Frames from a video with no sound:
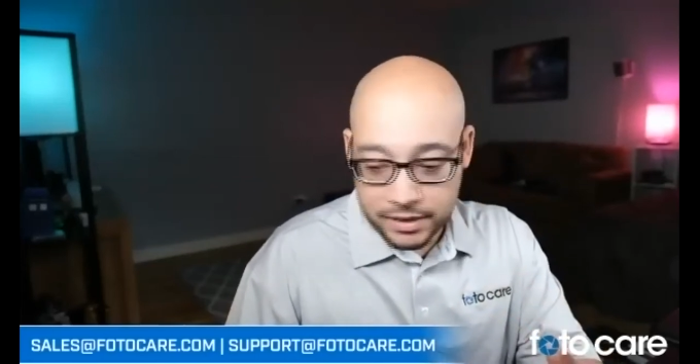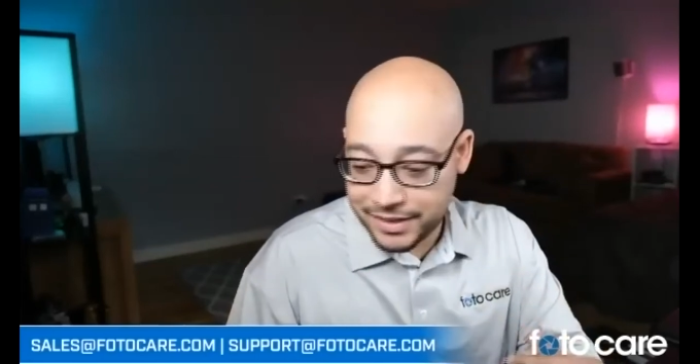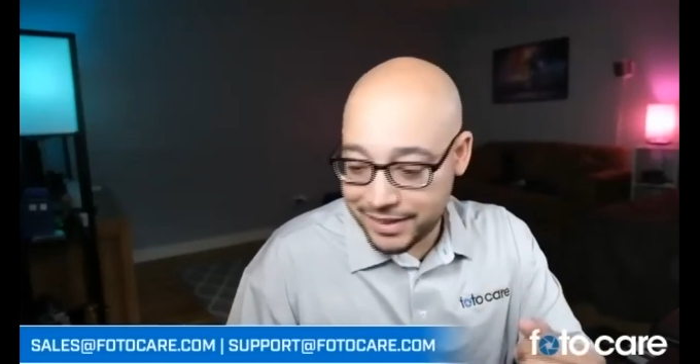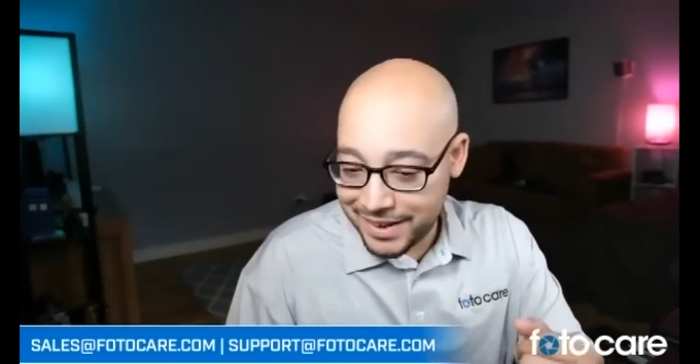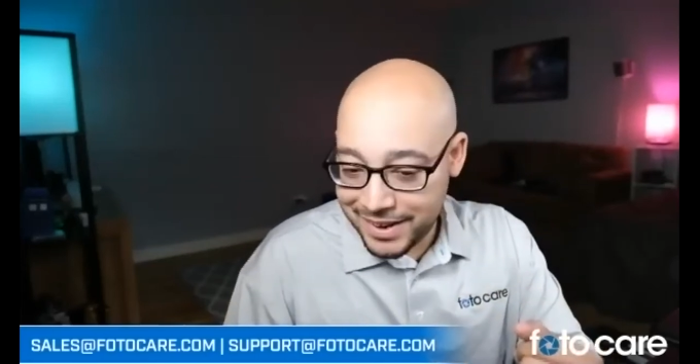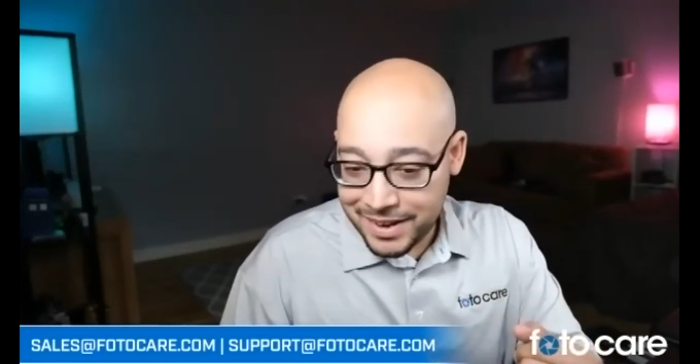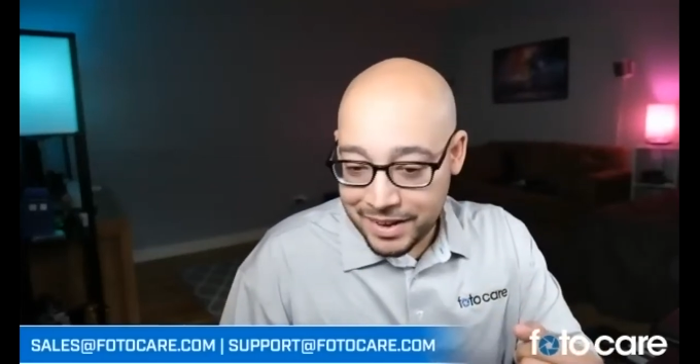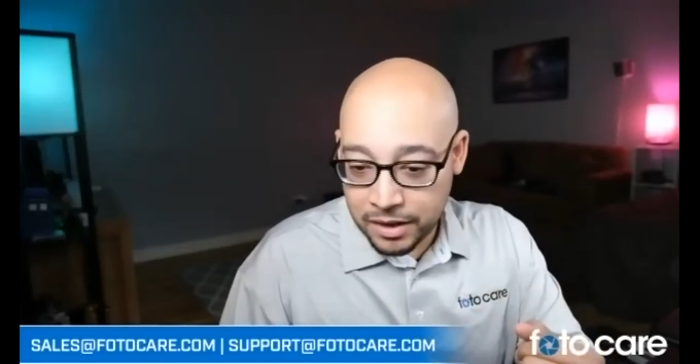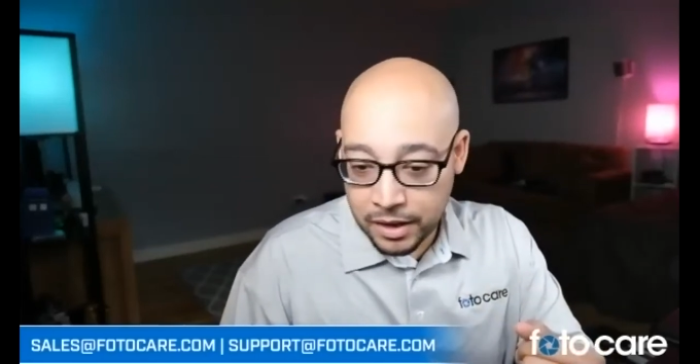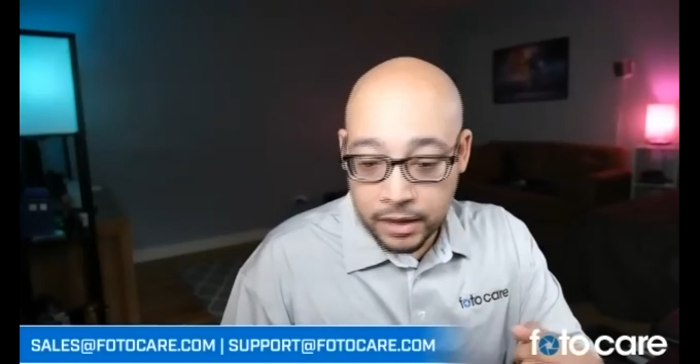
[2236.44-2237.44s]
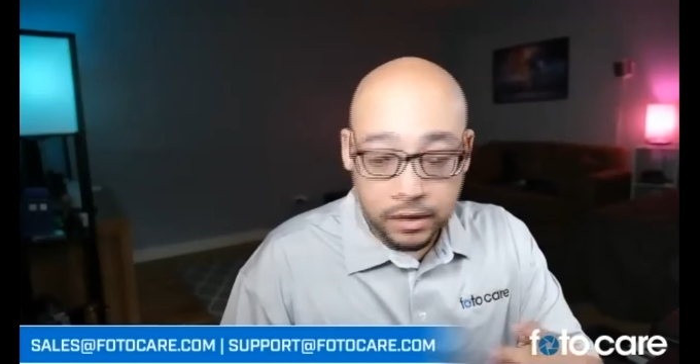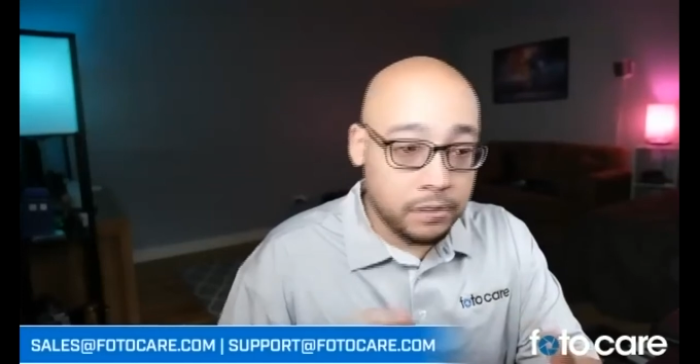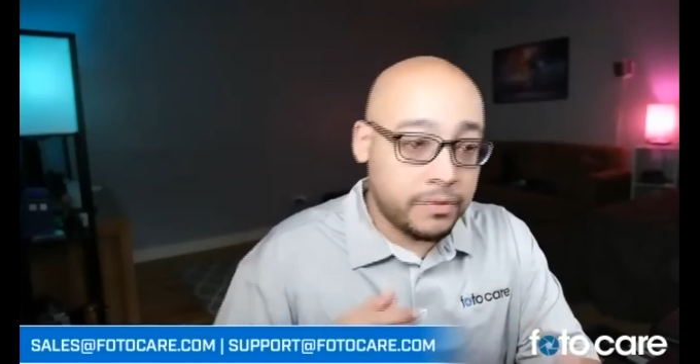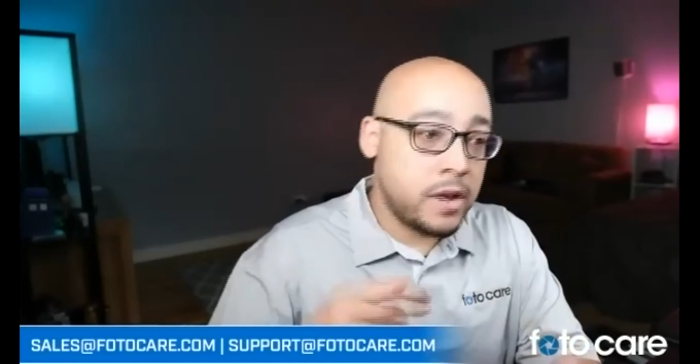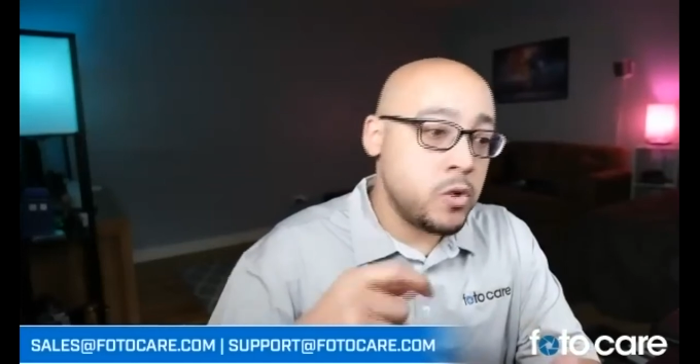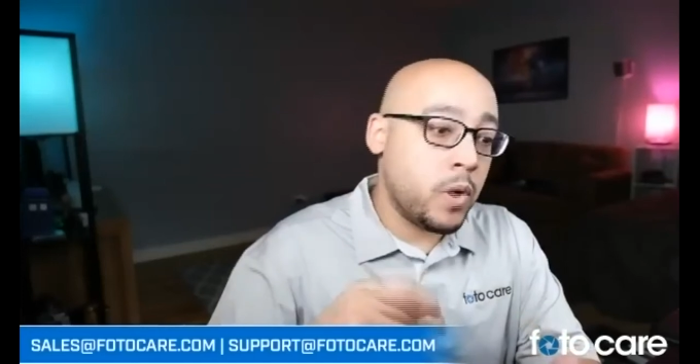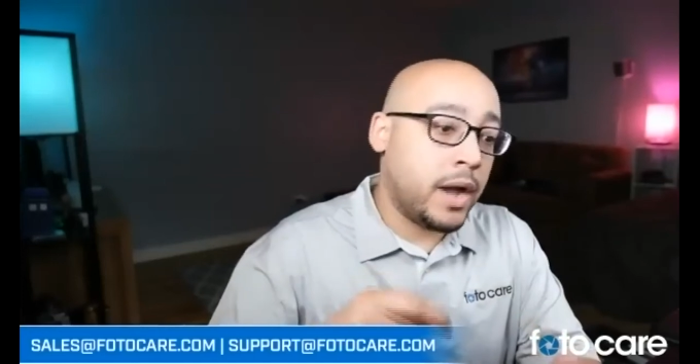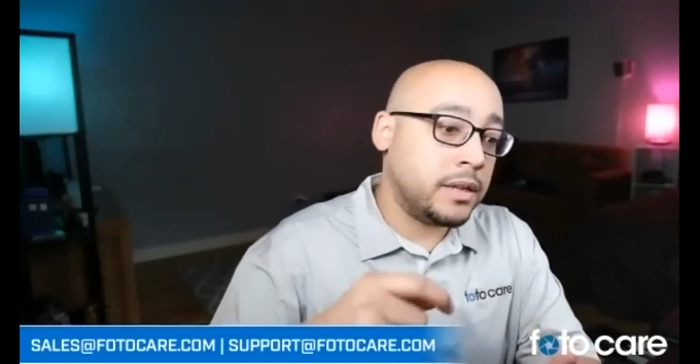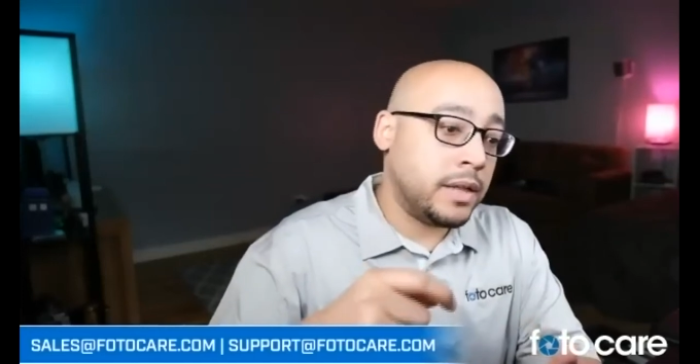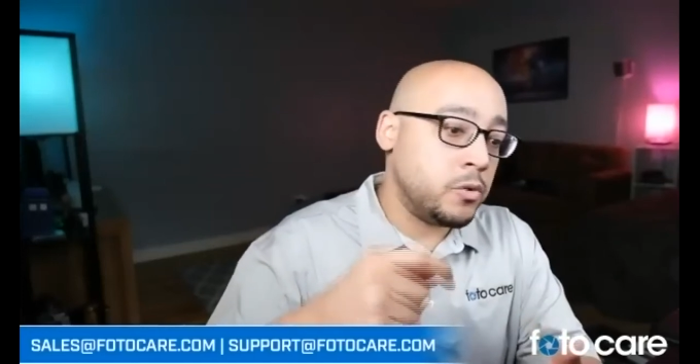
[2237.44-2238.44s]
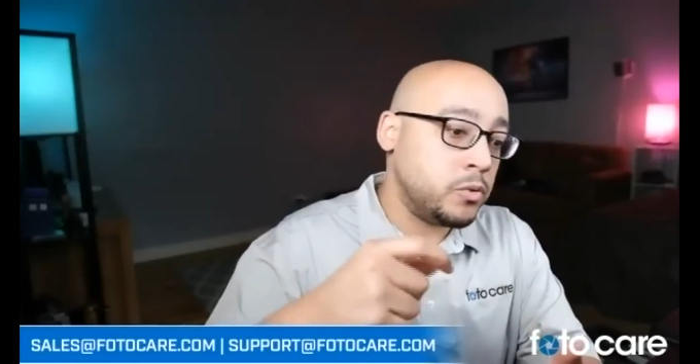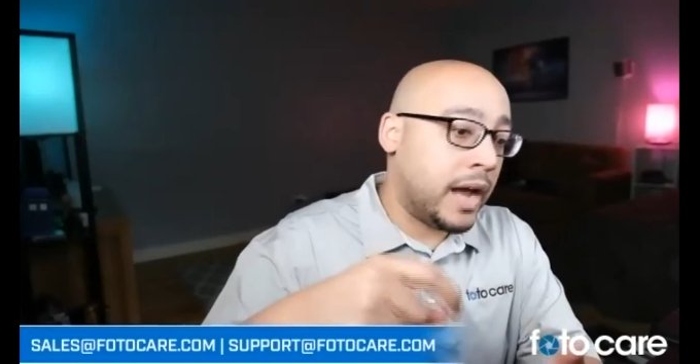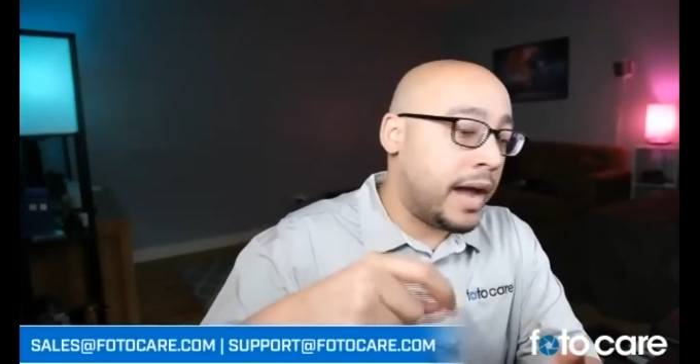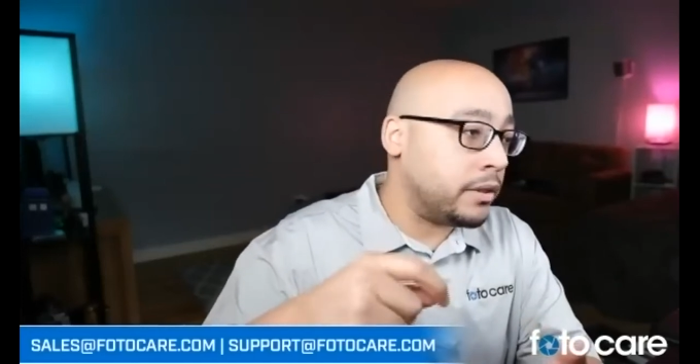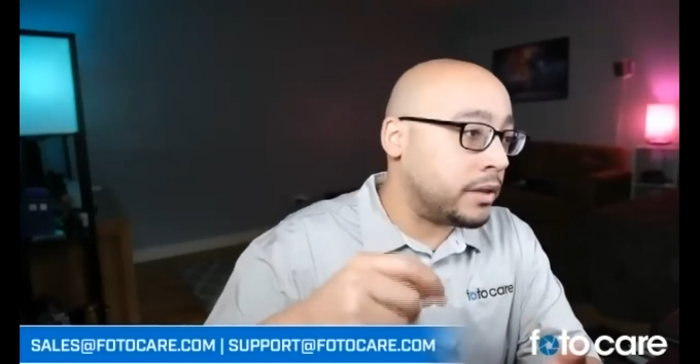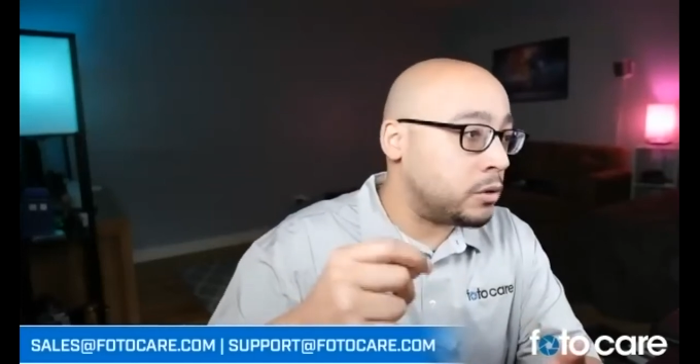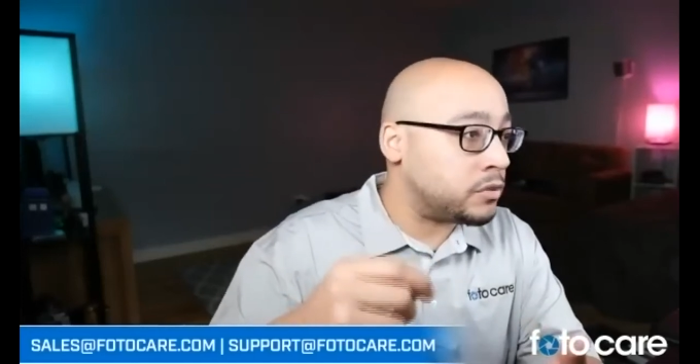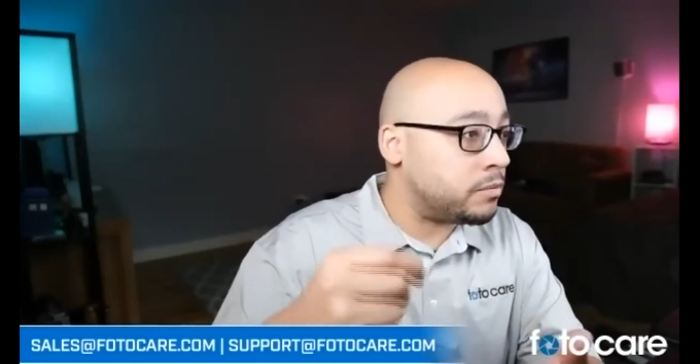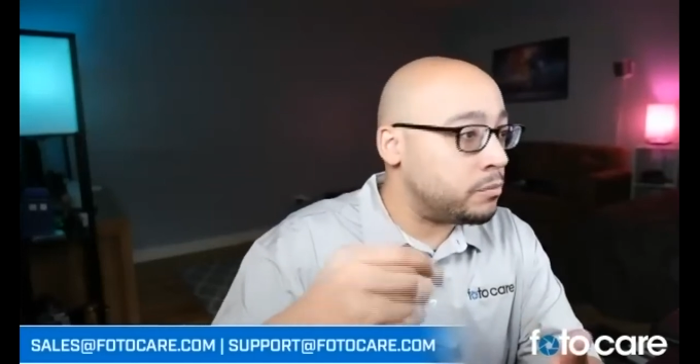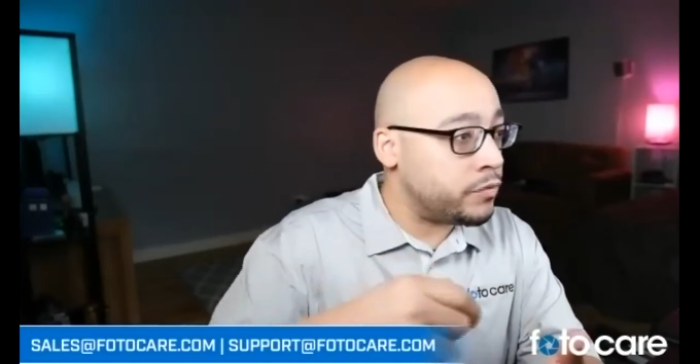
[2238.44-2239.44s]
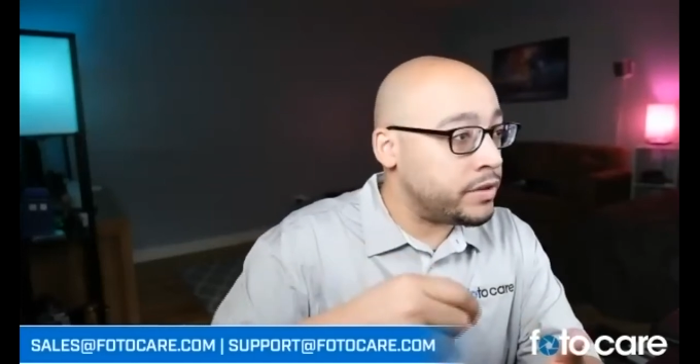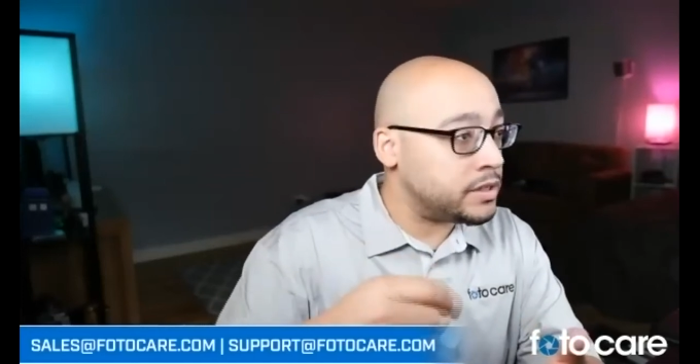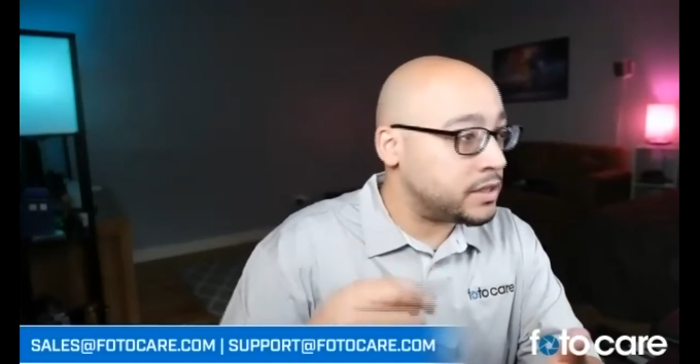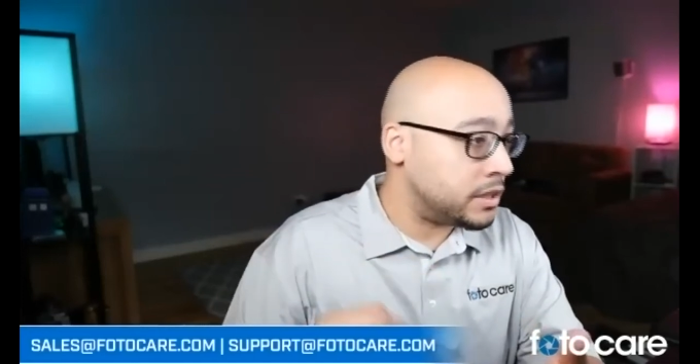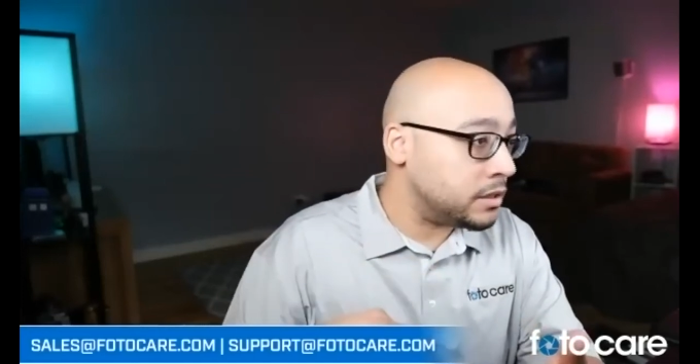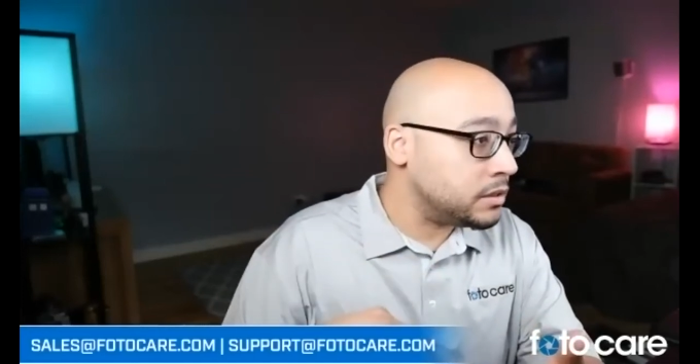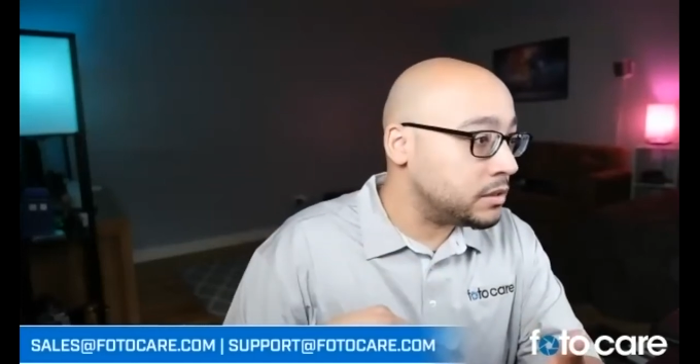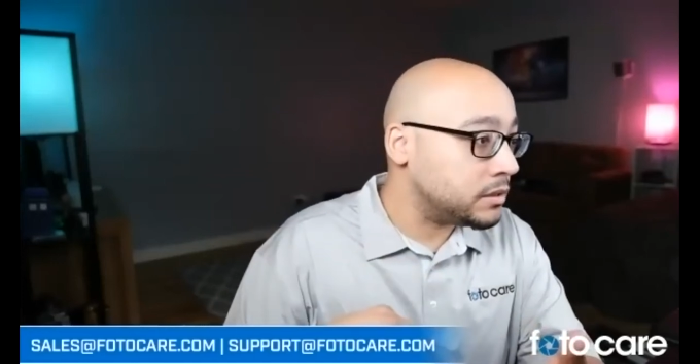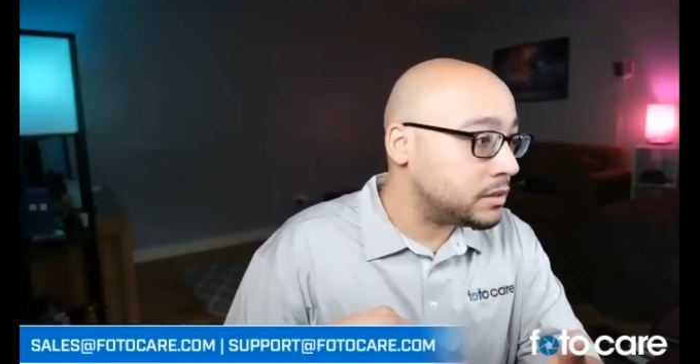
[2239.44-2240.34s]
uh, I love that new that new dial that goes from movie to still.